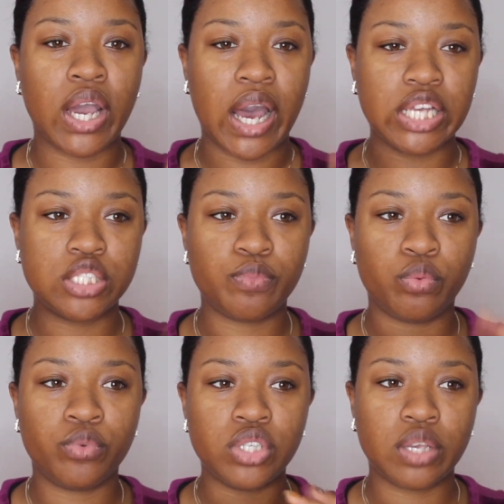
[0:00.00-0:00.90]
gospel
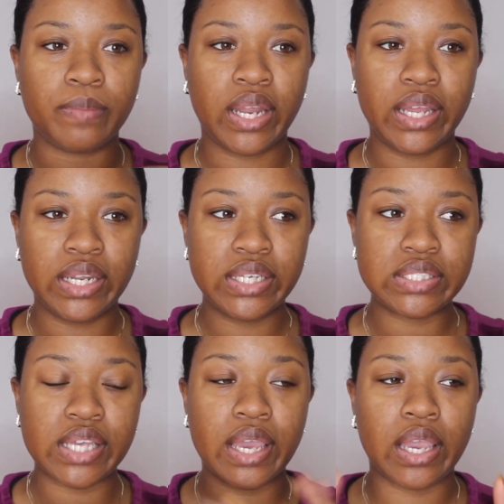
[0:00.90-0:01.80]
music
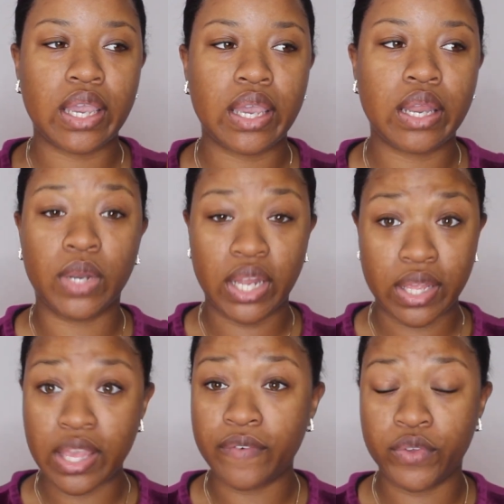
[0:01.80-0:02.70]
playlist and
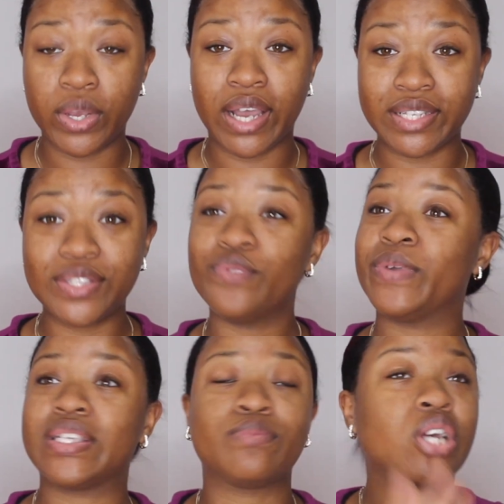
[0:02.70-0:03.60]
link that for you guys too
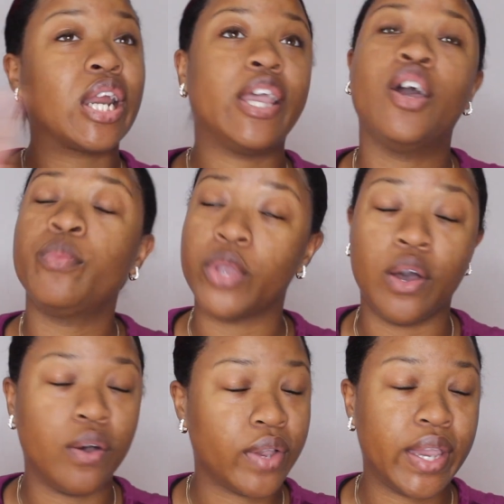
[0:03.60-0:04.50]
because I'm trying to help
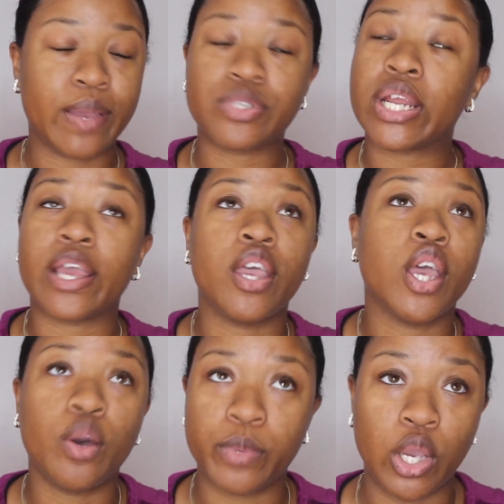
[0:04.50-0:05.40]
y'all, okay? I'm trying to
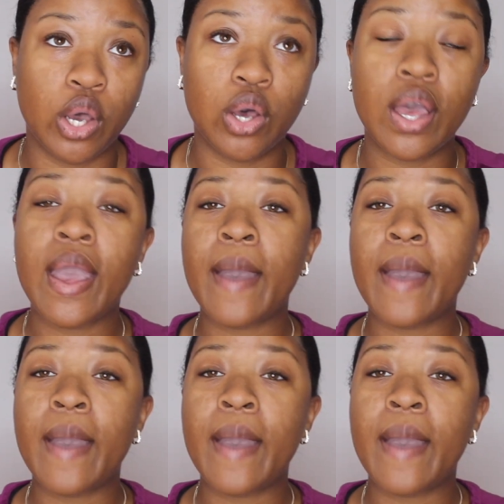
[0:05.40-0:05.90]
help y'all.